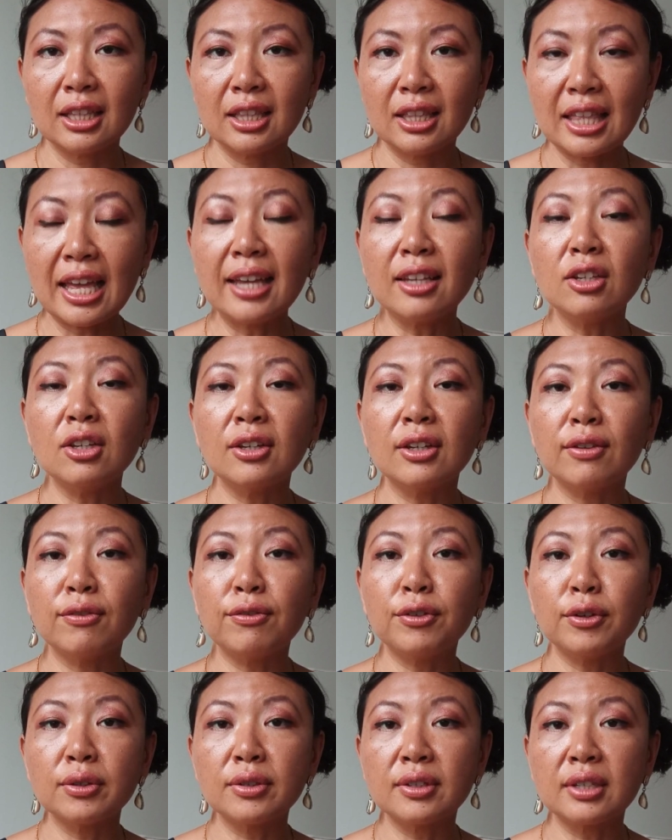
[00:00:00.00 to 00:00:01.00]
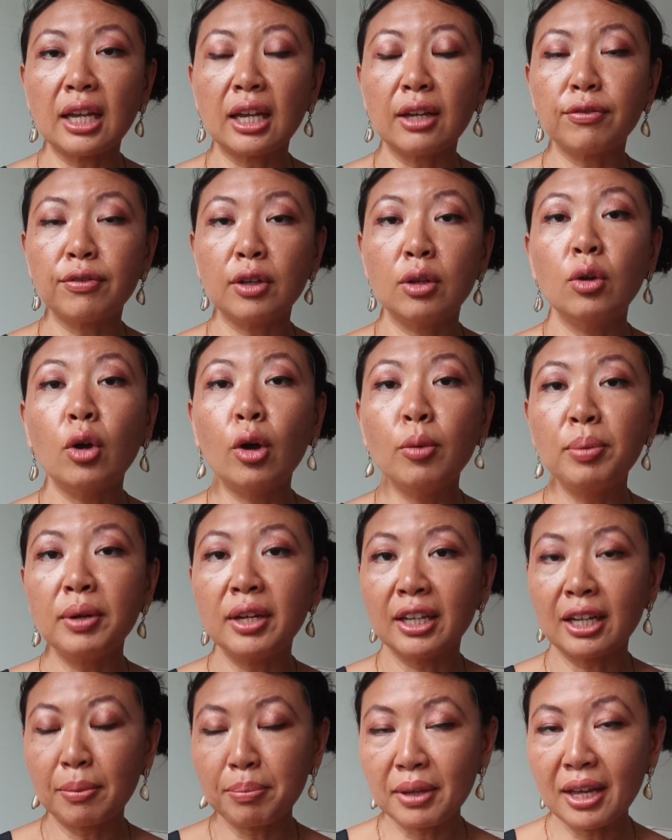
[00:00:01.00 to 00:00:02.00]
then you can feel safe in
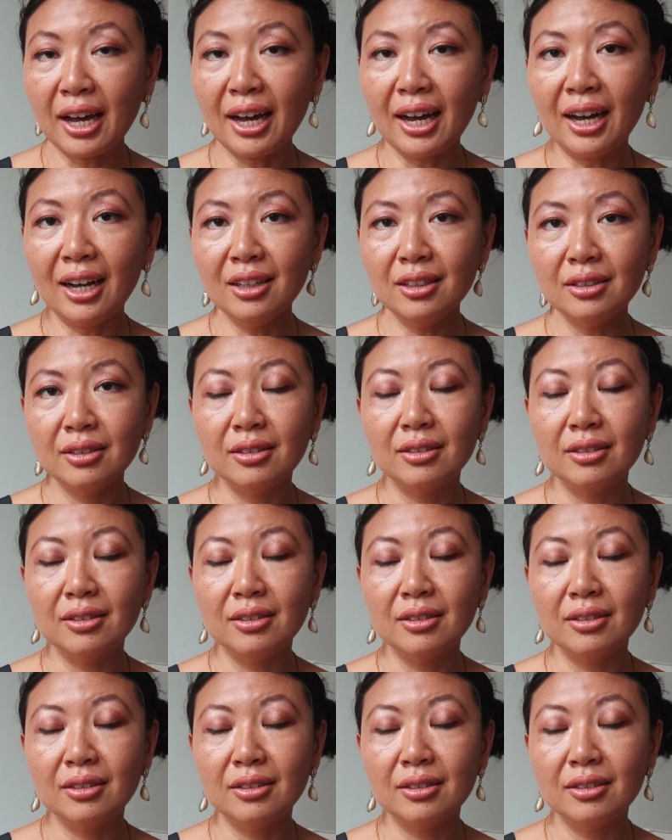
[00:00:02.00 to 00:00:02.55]
opening up your heart.